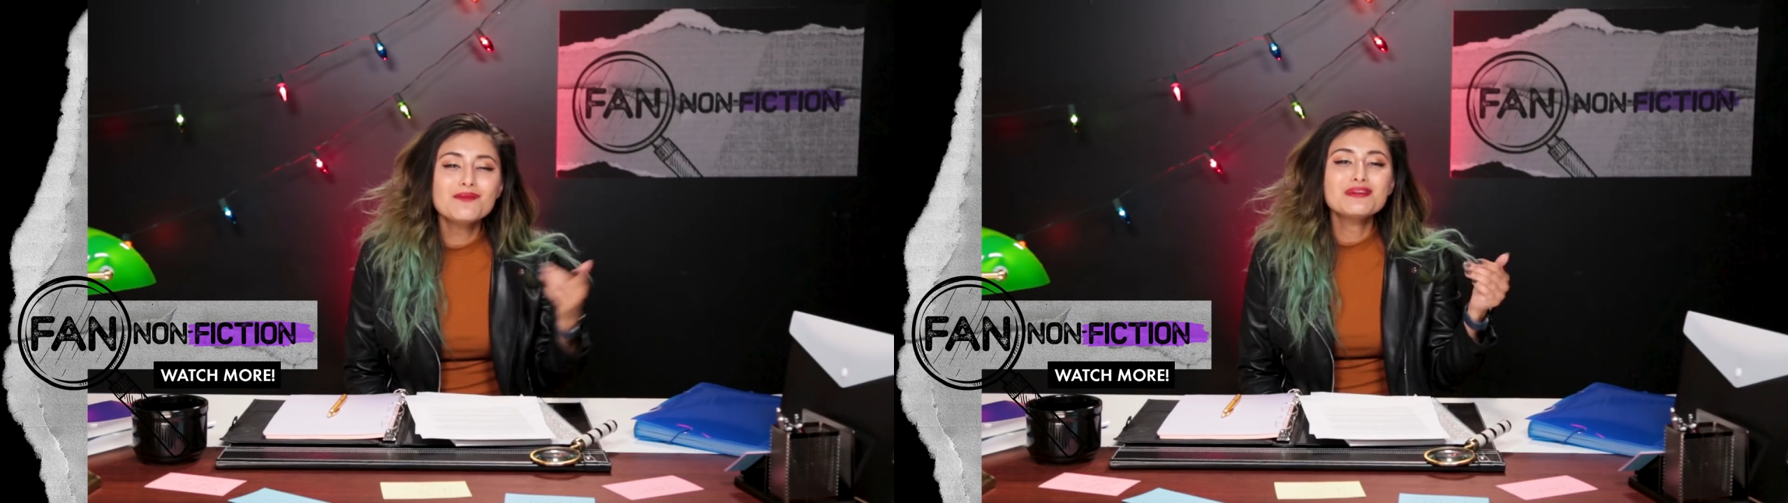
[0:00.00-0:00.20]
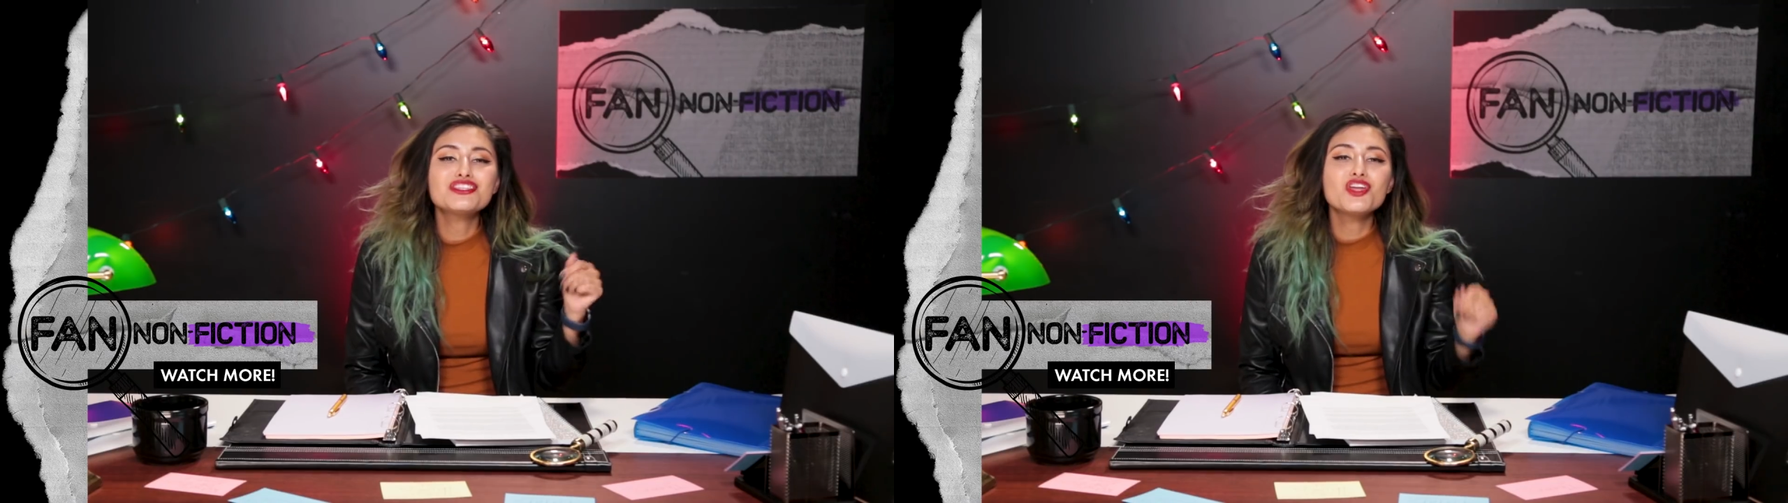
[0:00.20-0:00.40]

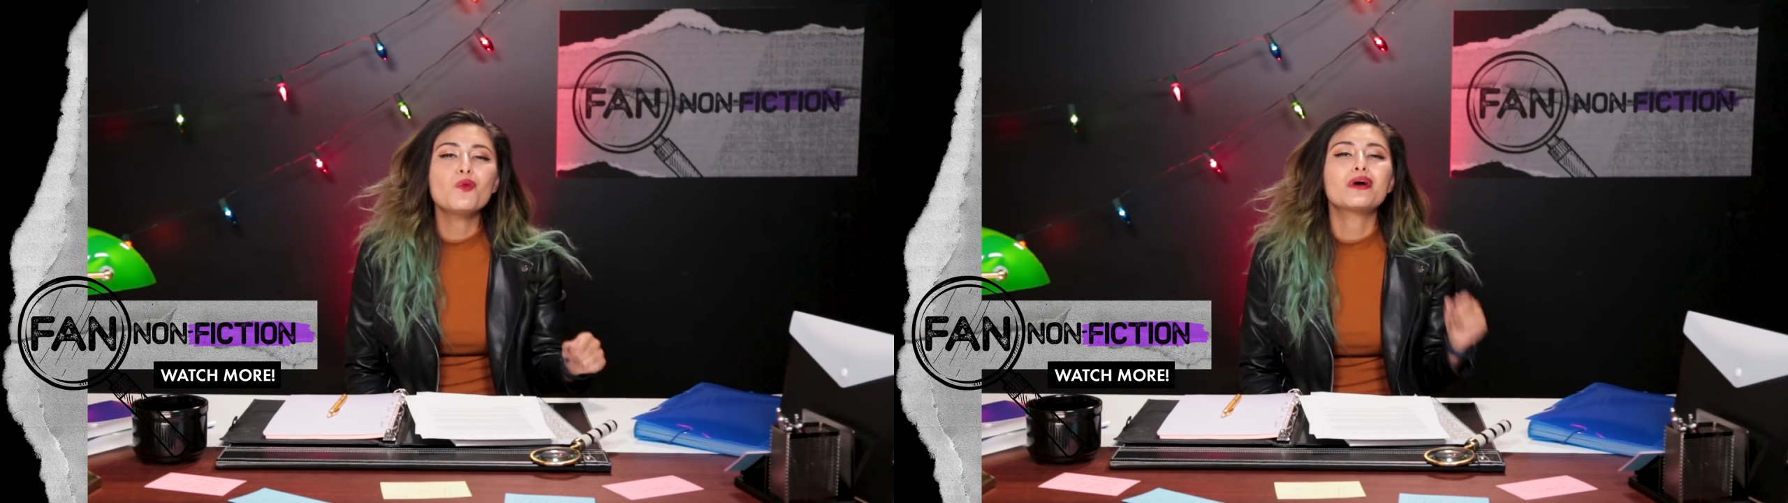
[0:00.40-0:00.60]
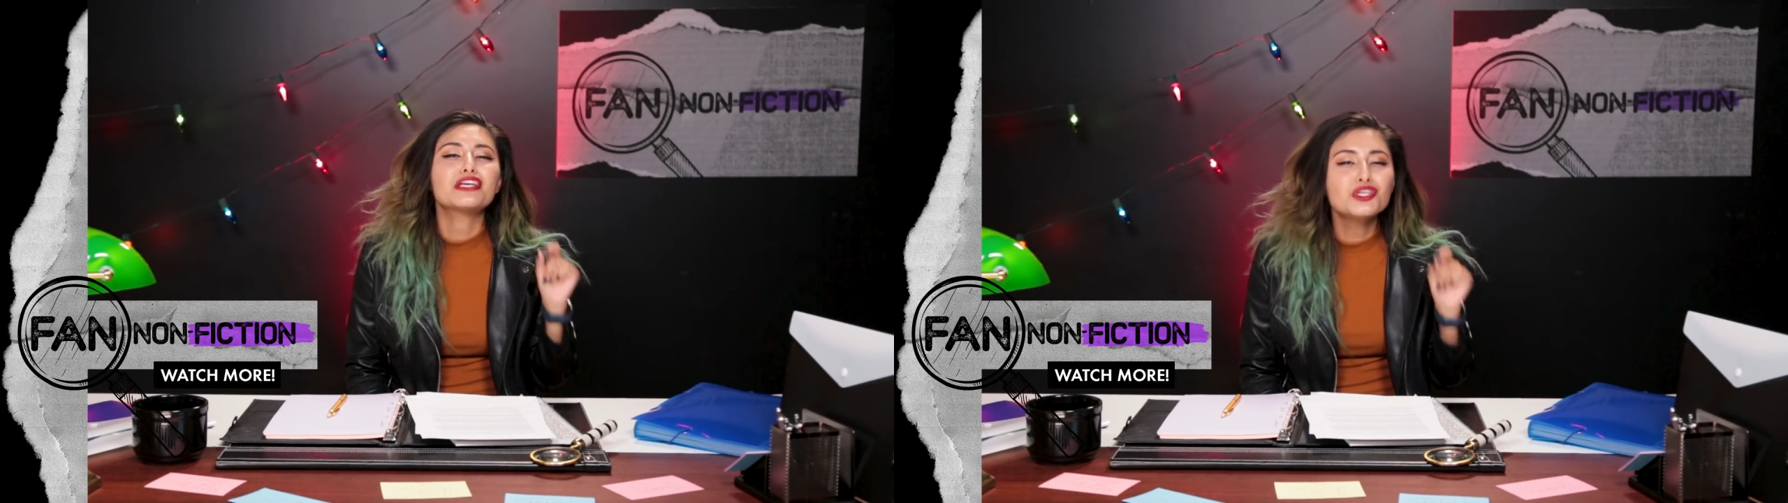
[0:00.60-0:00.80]
Let me
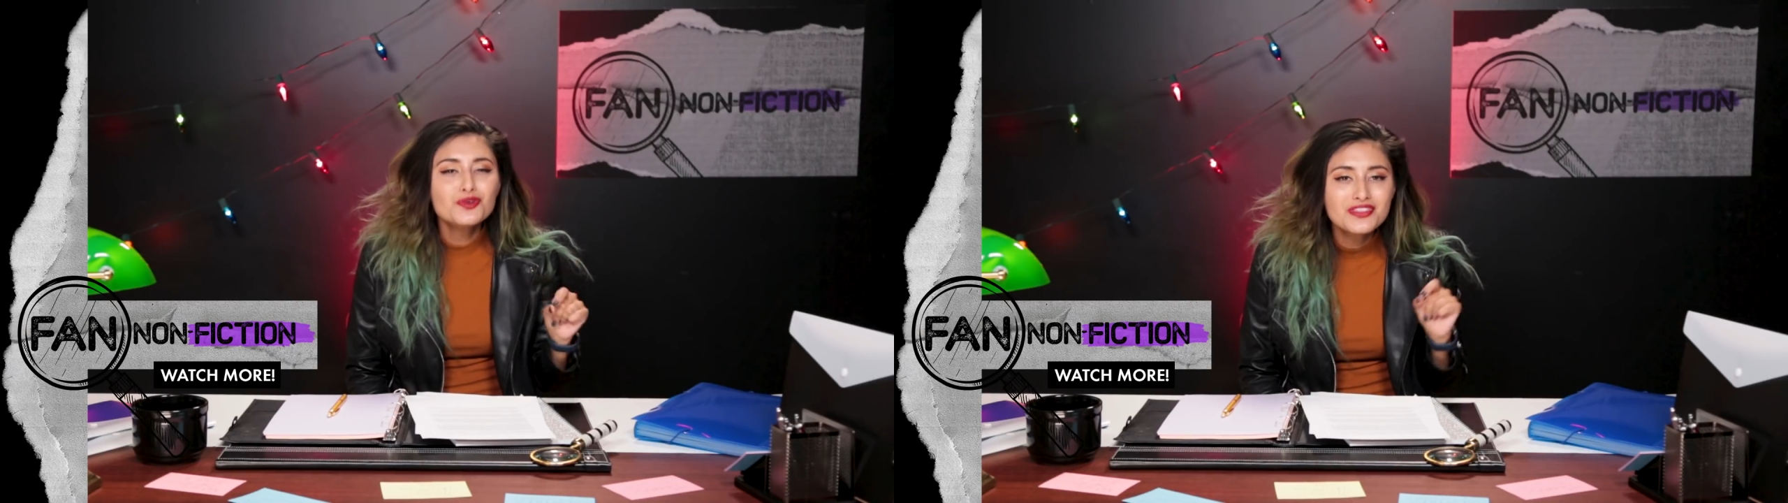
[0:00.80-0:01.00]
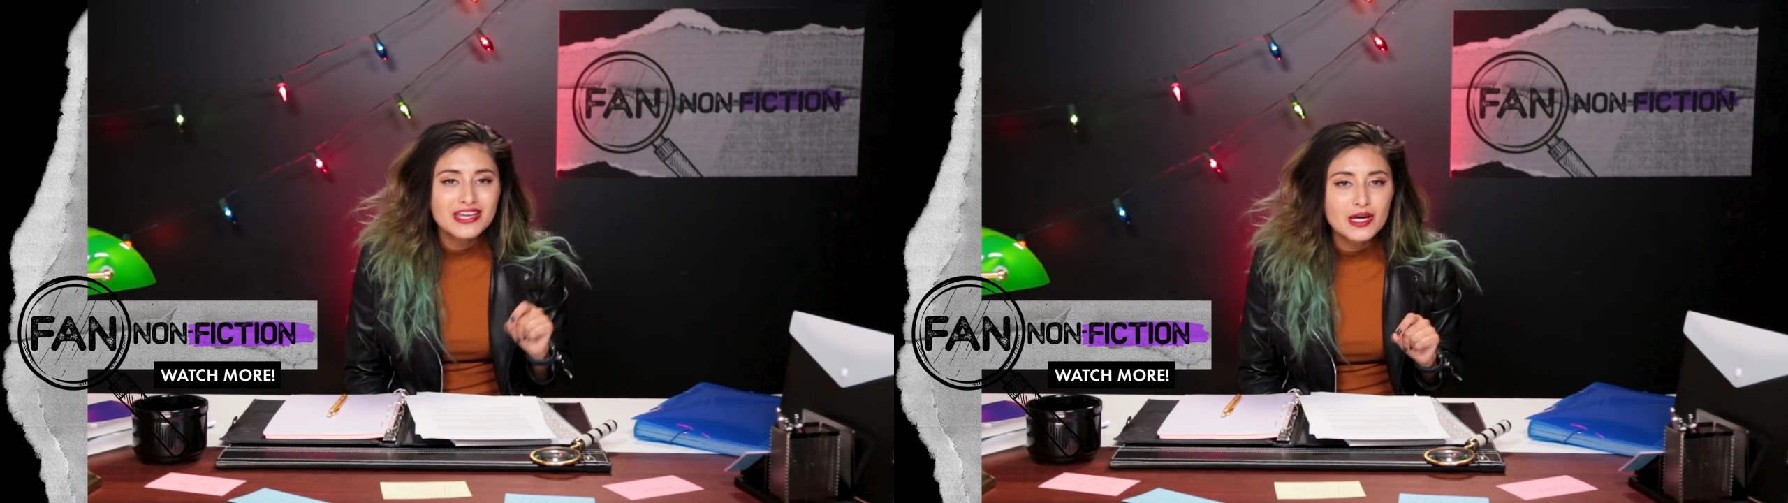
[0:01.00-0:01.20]
know what
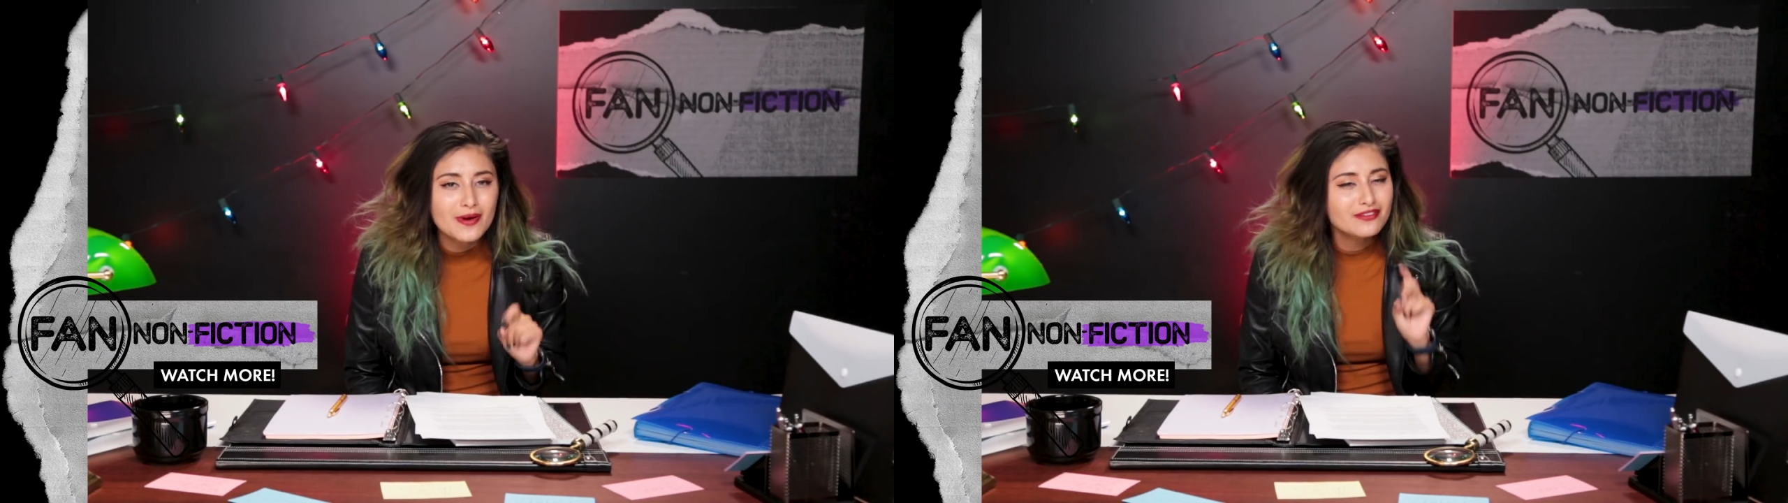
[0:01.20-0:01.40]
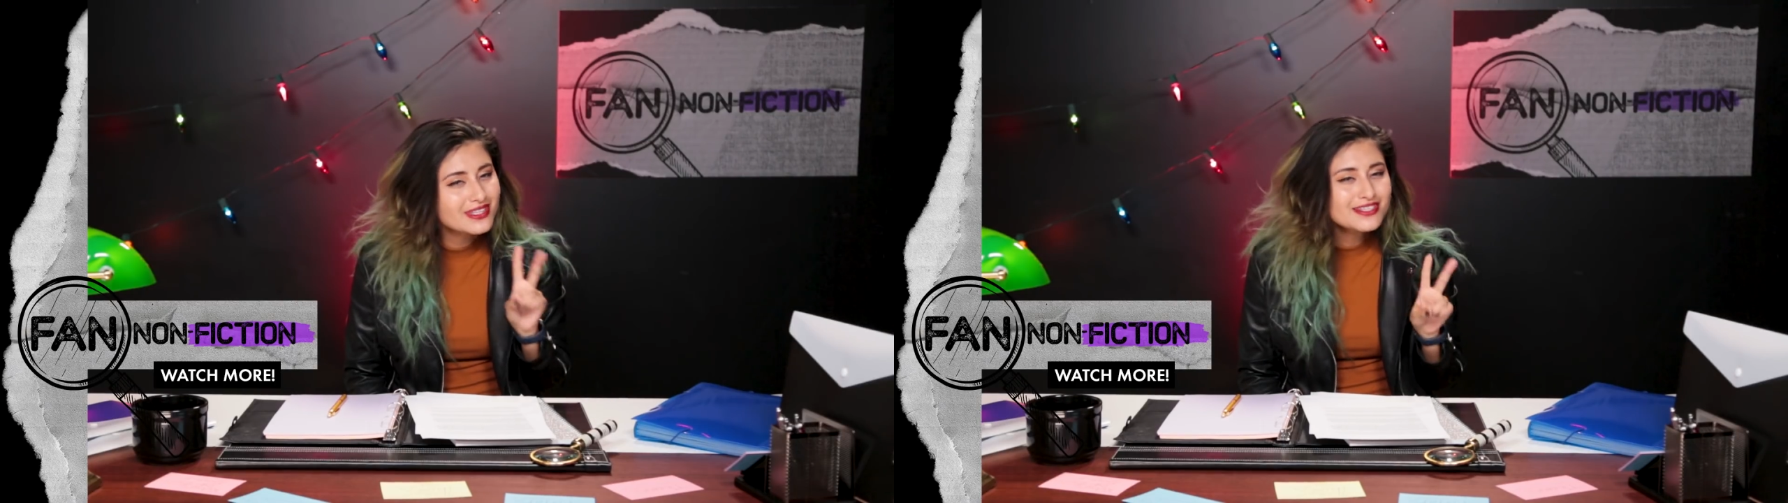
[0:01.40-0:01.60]
you think about